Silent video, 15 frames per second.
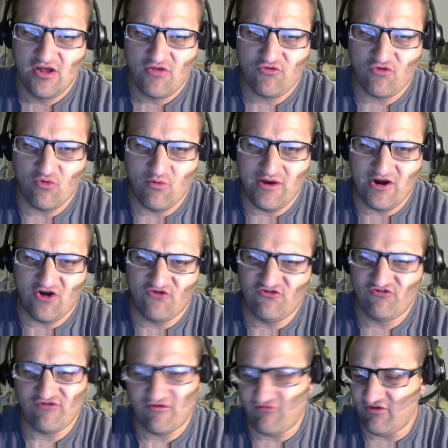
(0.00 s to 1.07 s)
to where she's
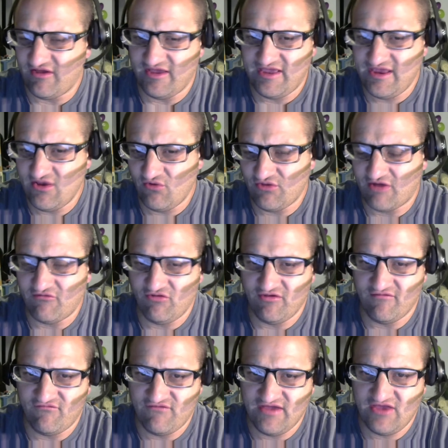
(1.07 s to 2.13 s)
not really a heel, not really a
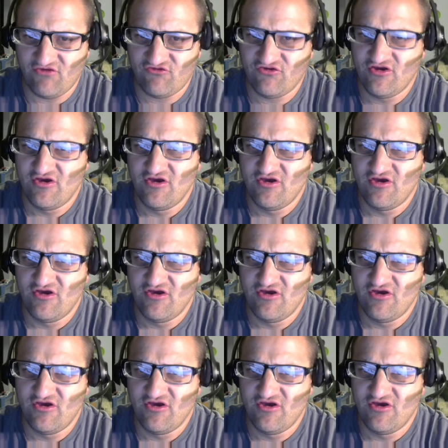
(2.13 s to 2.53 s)
face,